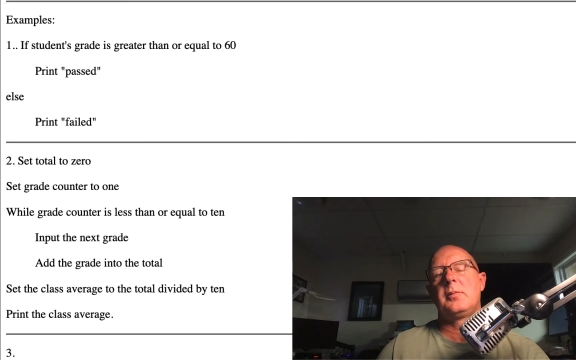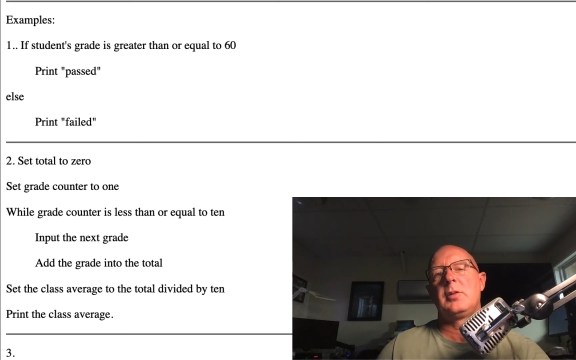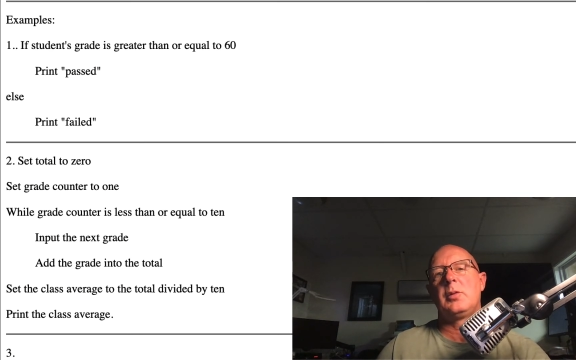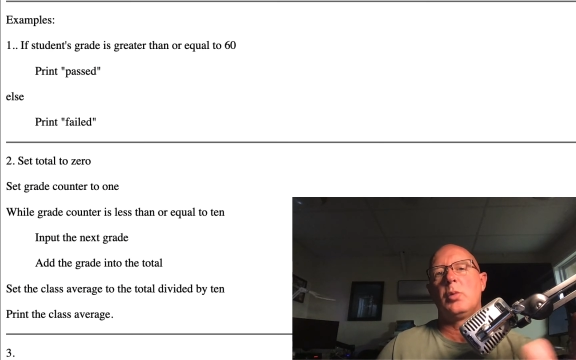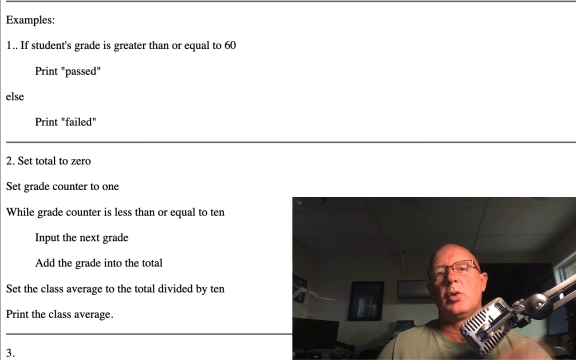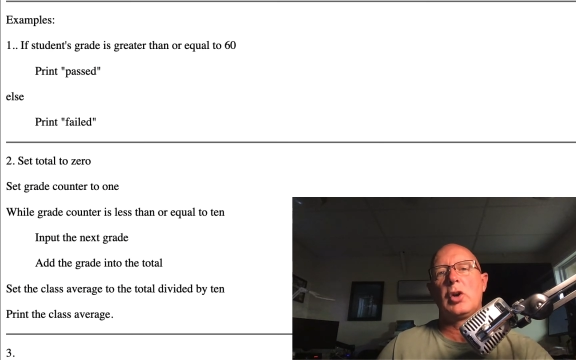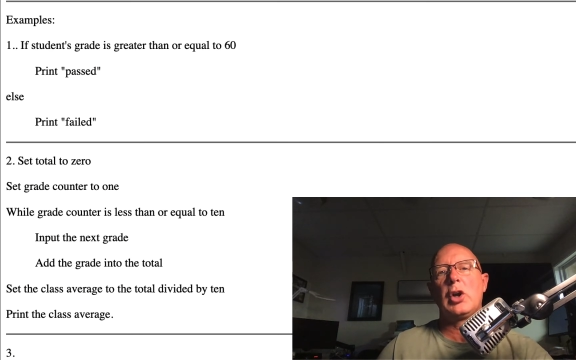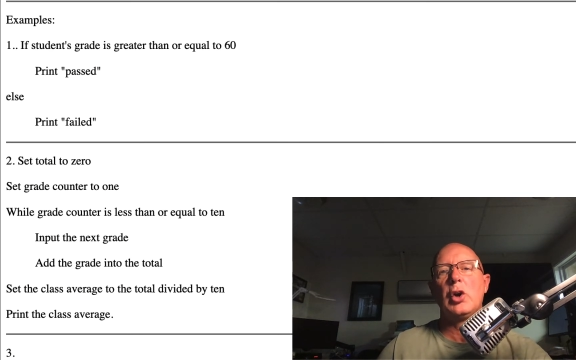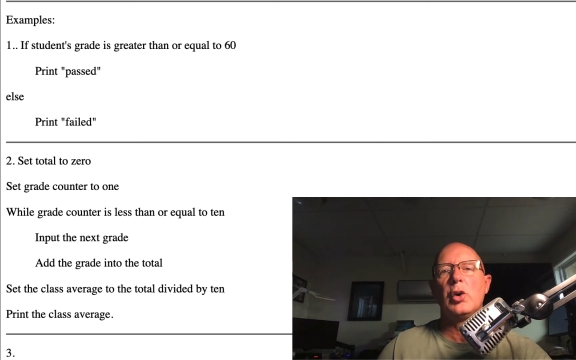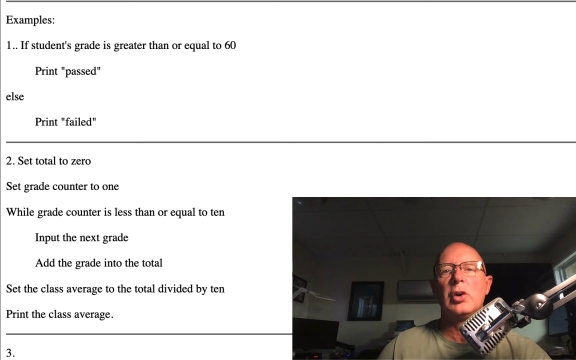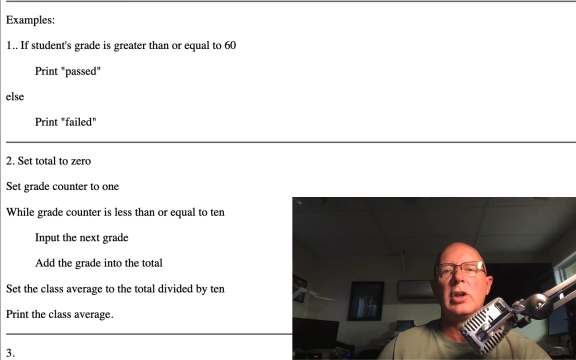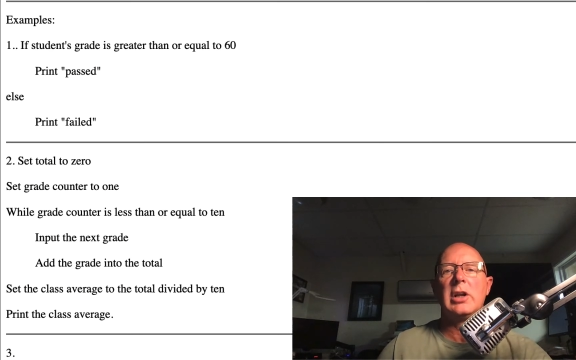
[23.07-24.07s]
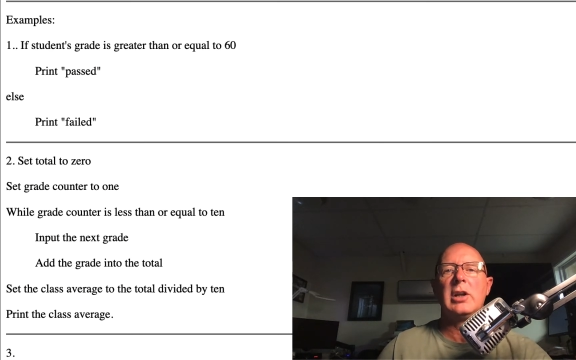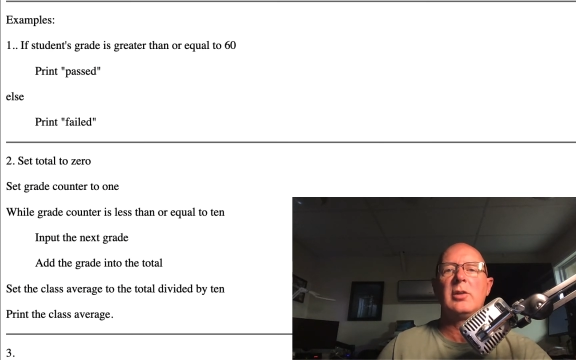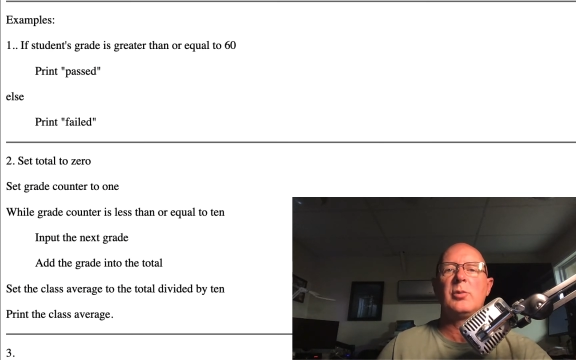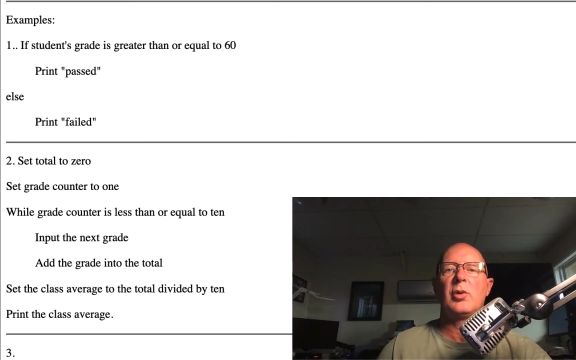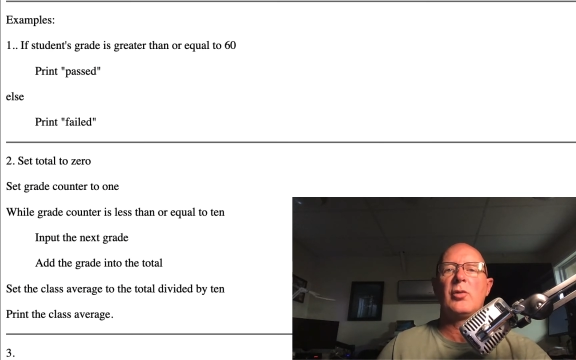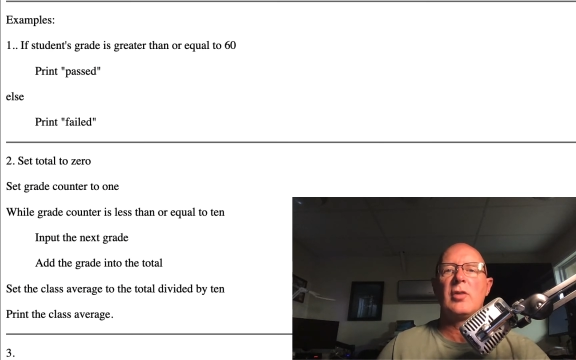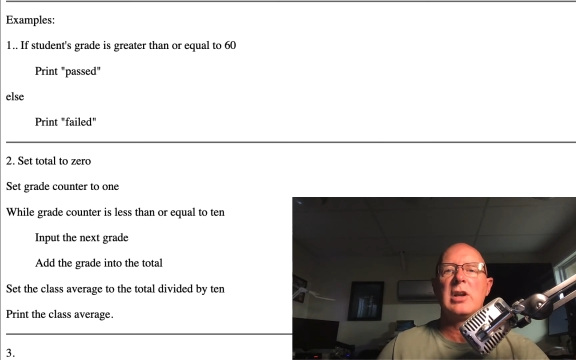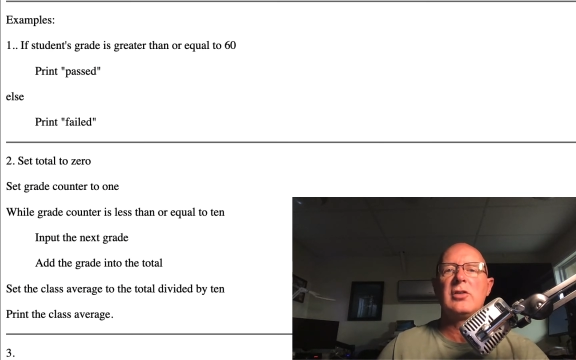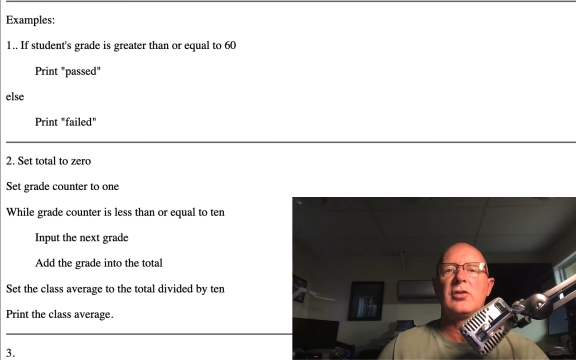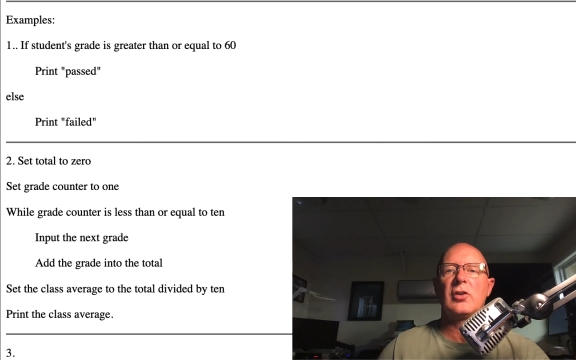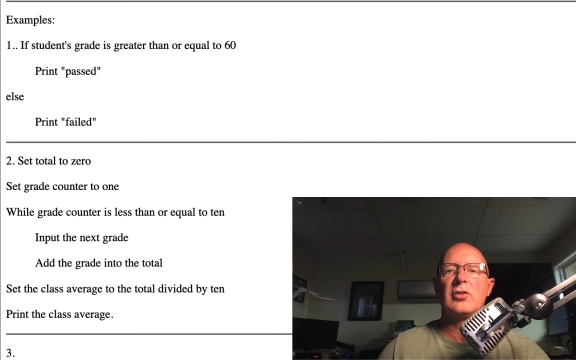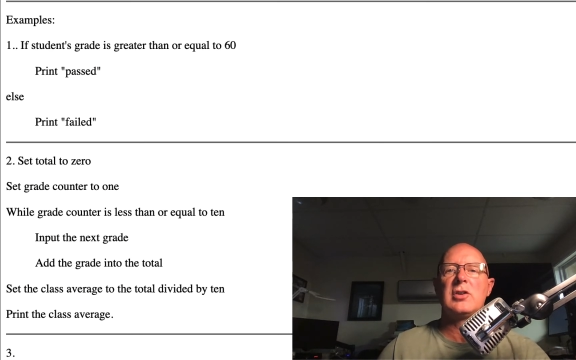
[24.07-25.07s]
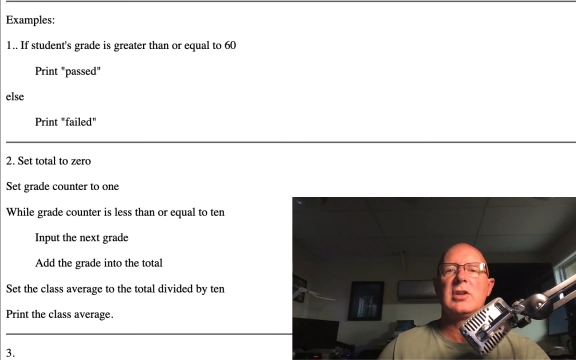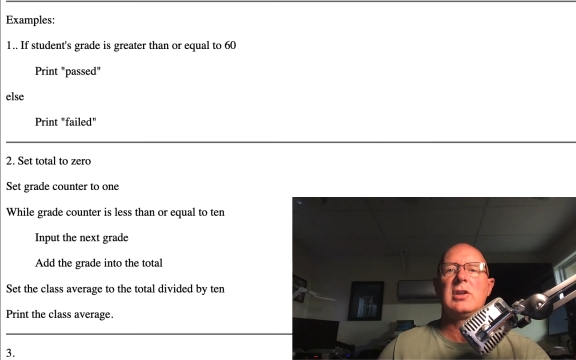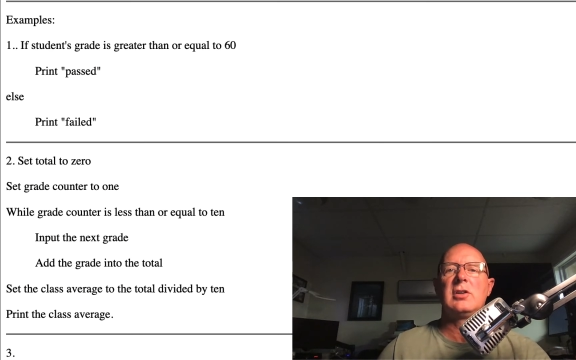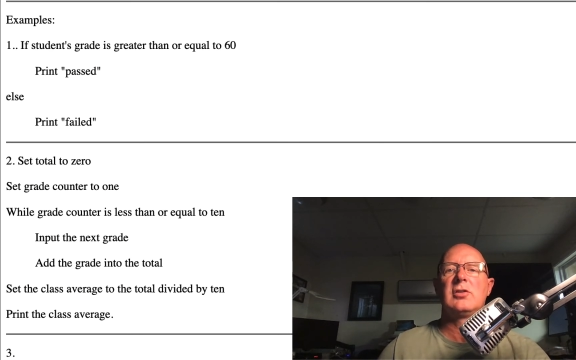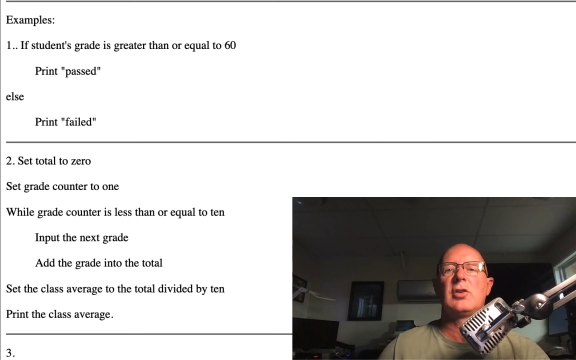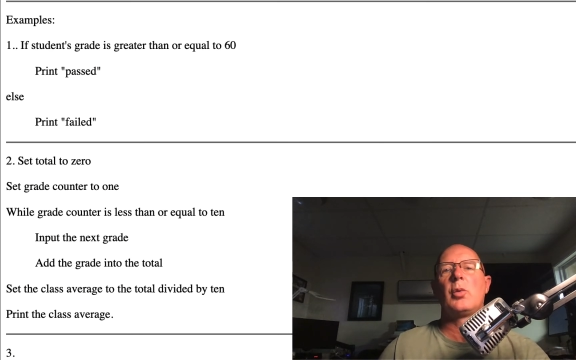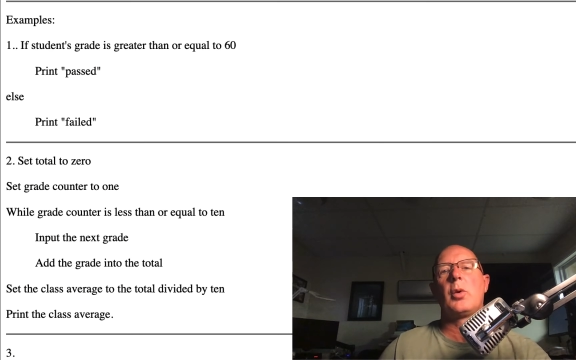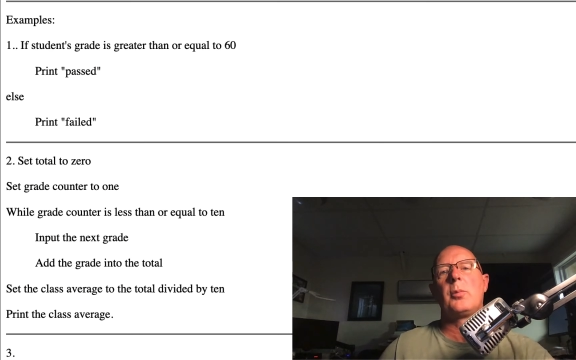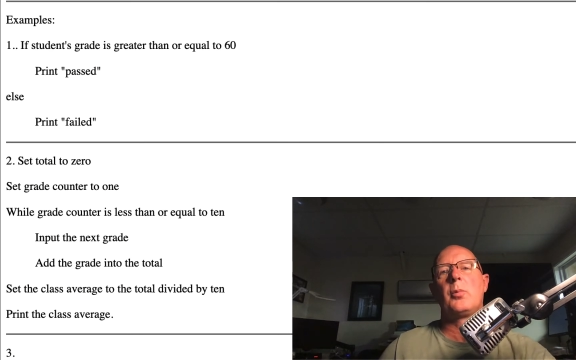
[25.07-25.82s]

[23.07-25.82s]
we're googling we're researching so we're